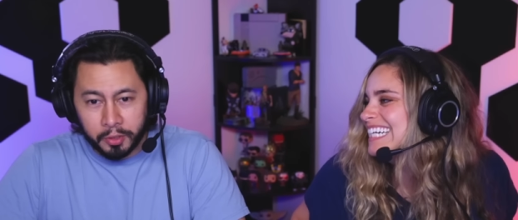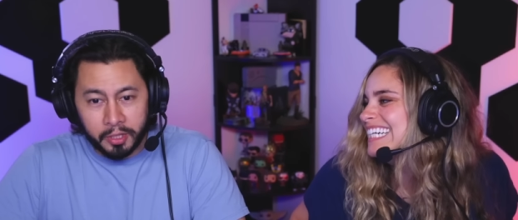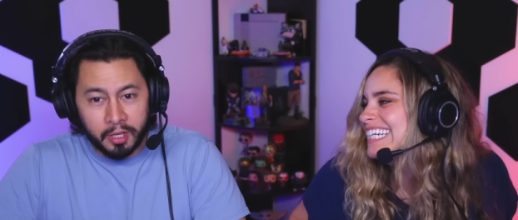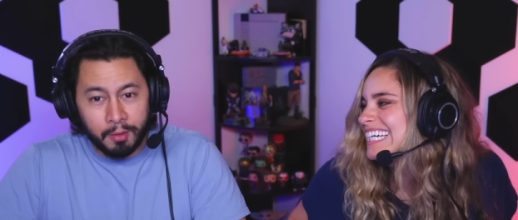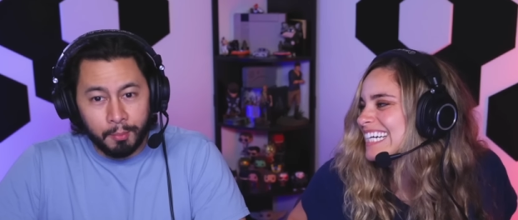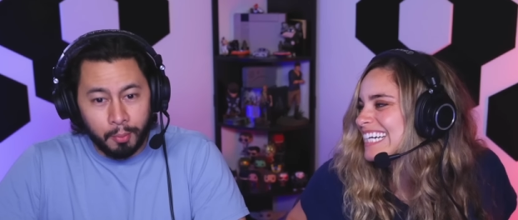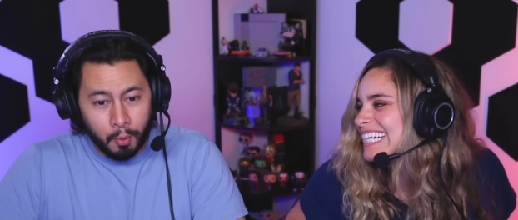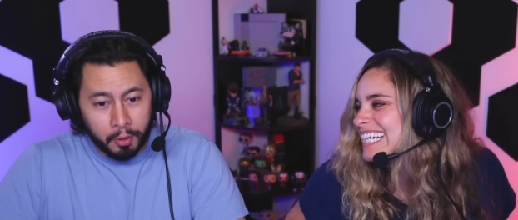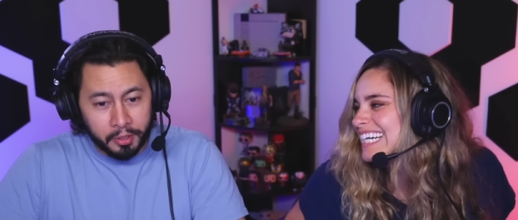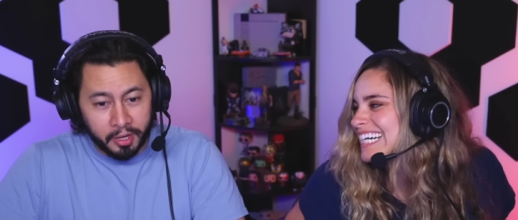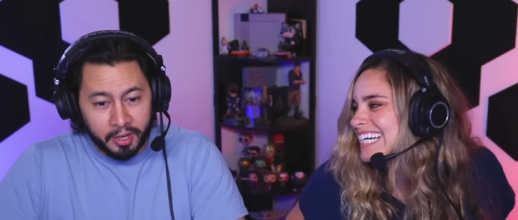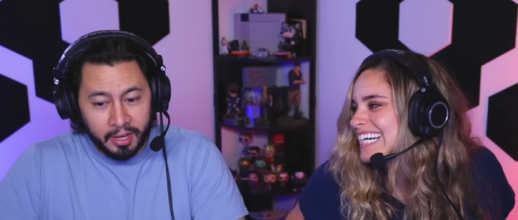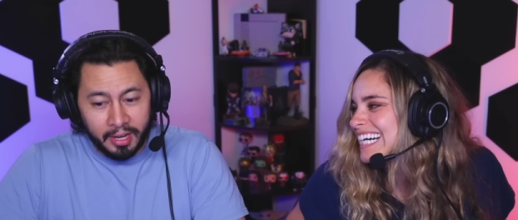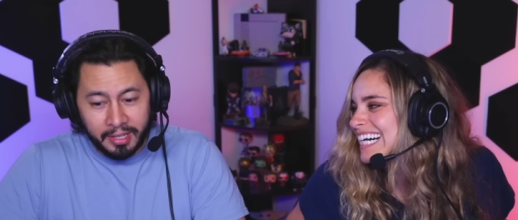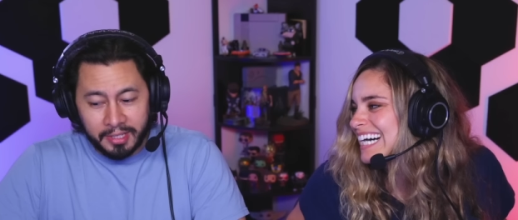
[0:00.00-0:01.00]
Speaker 1: really
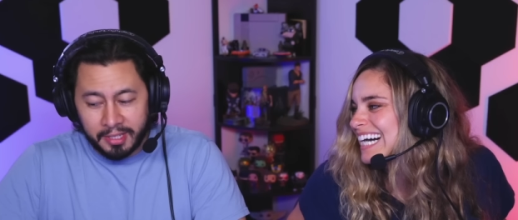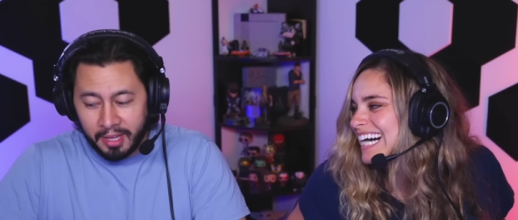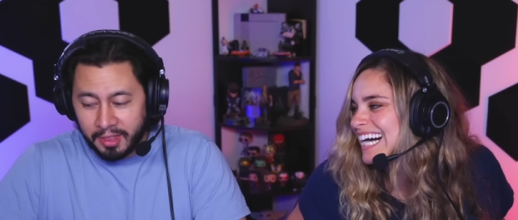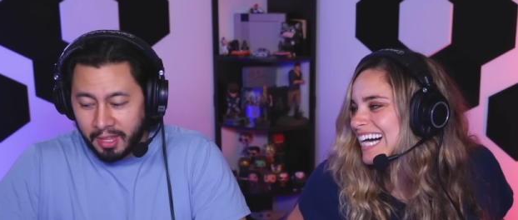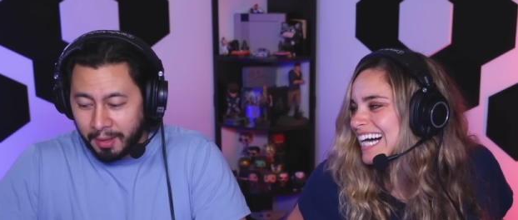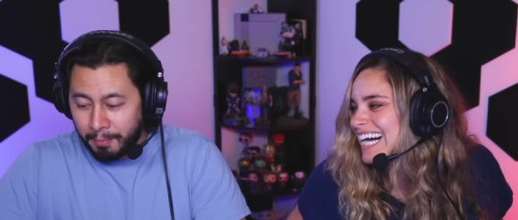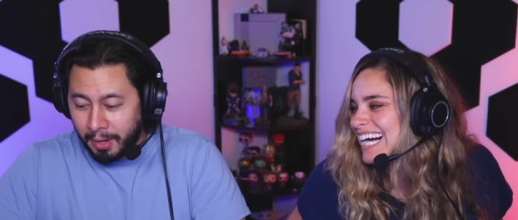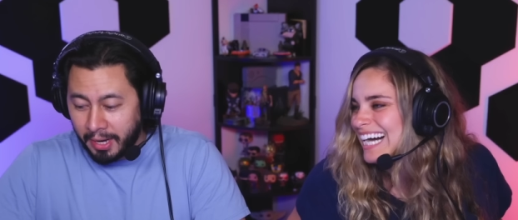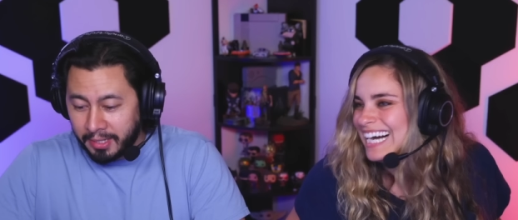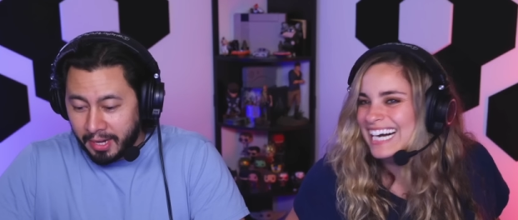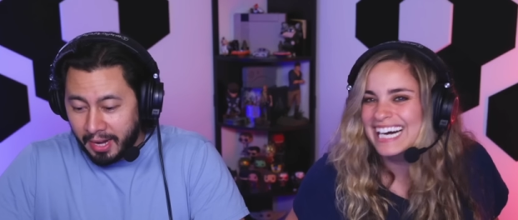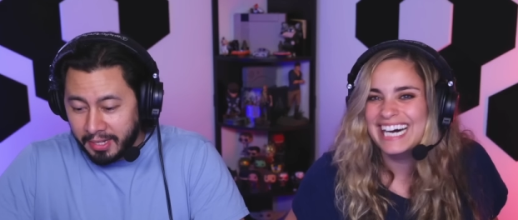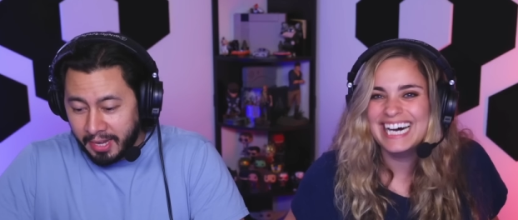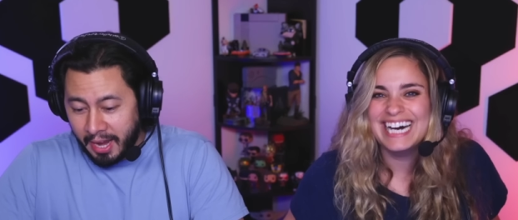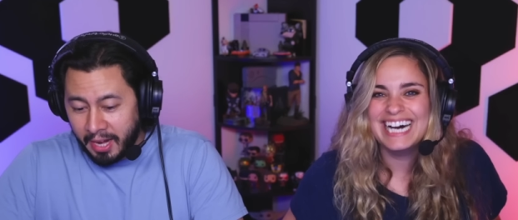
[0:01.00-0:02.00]
important. It said that
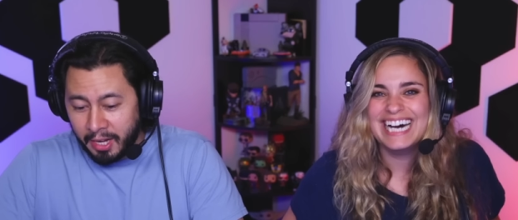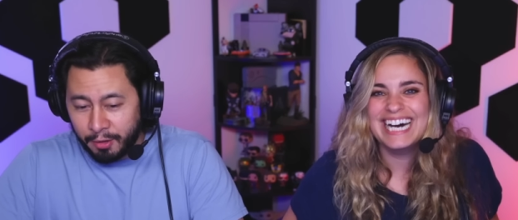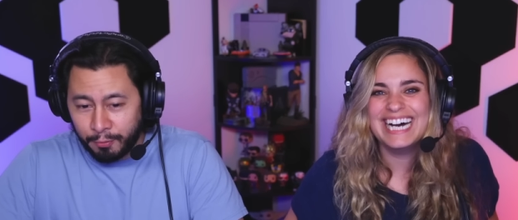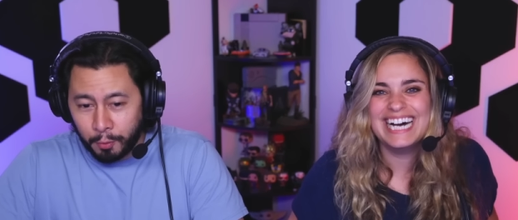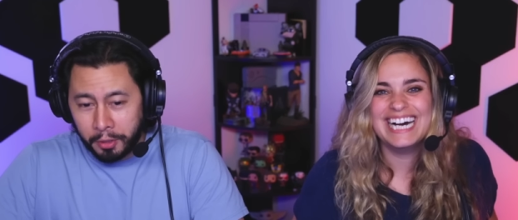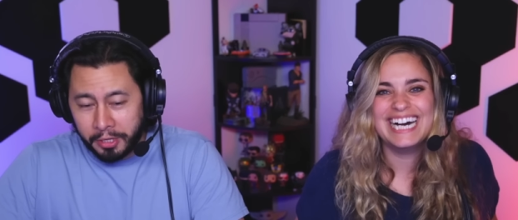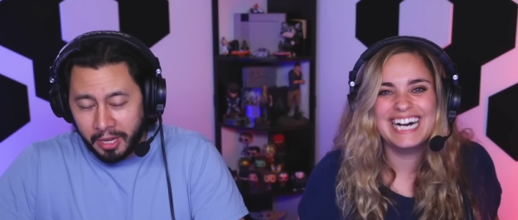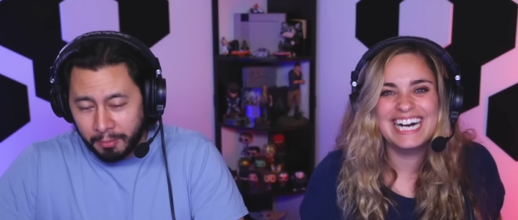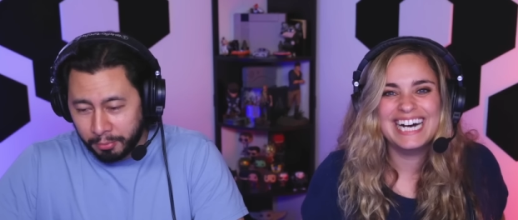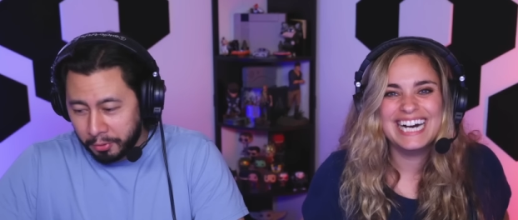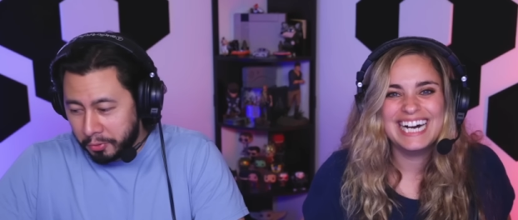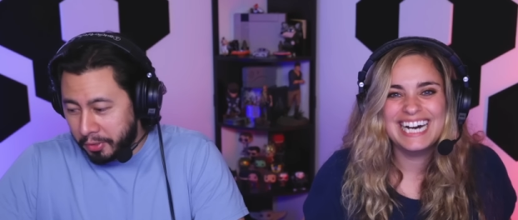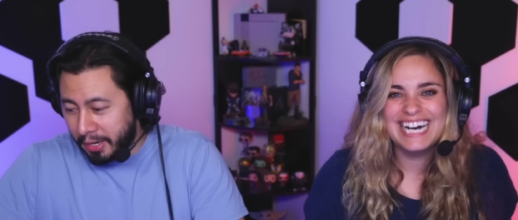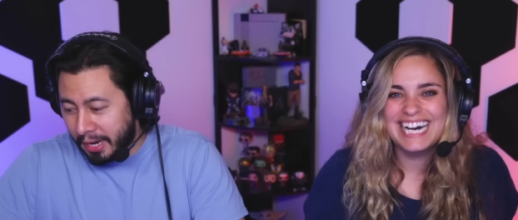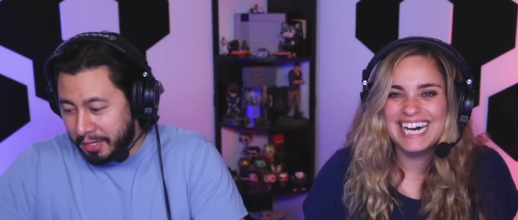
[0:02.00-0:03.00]
my Titanic
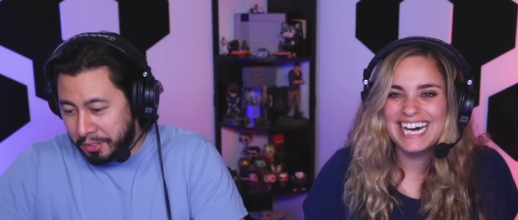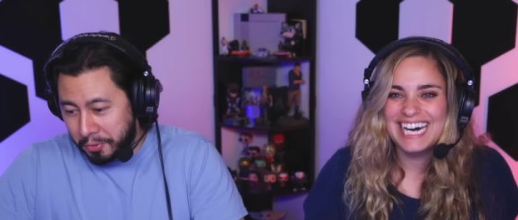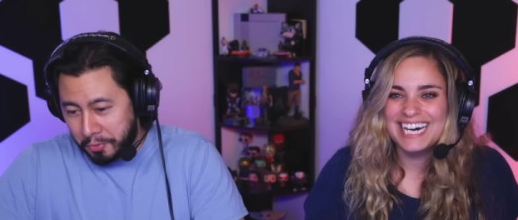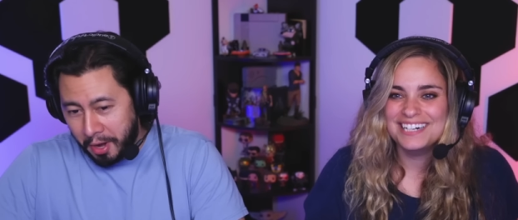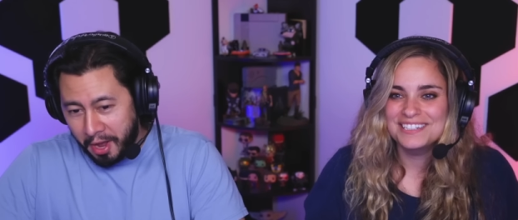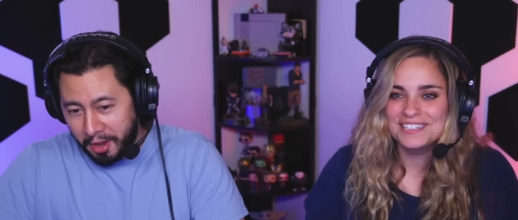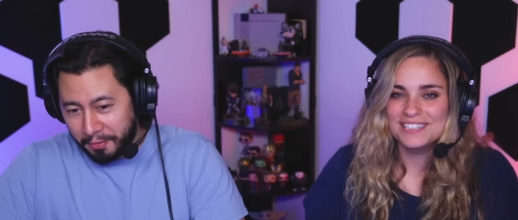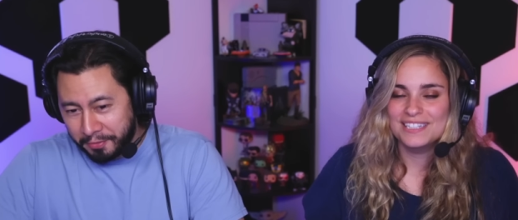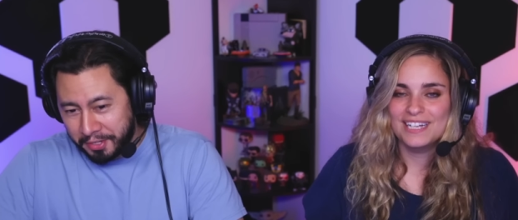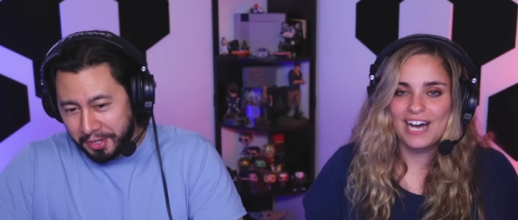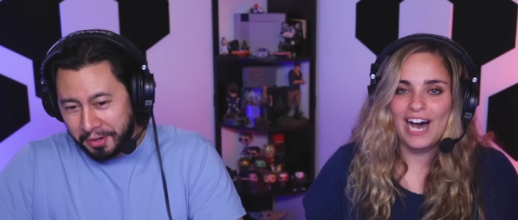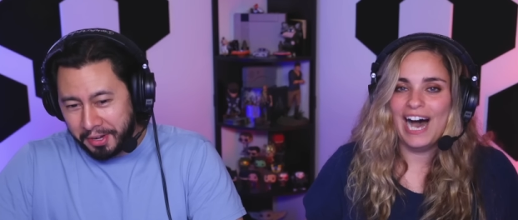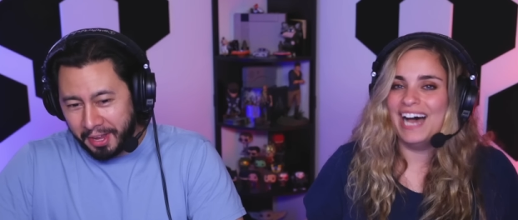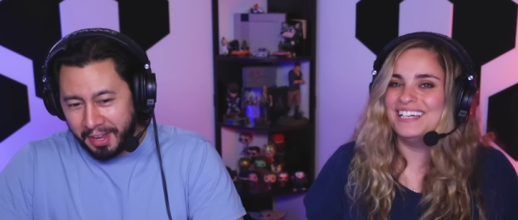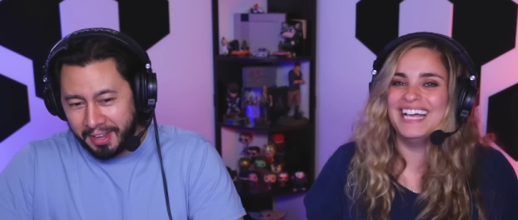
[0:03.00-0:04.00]
4K Blu ray has arrived. Okay.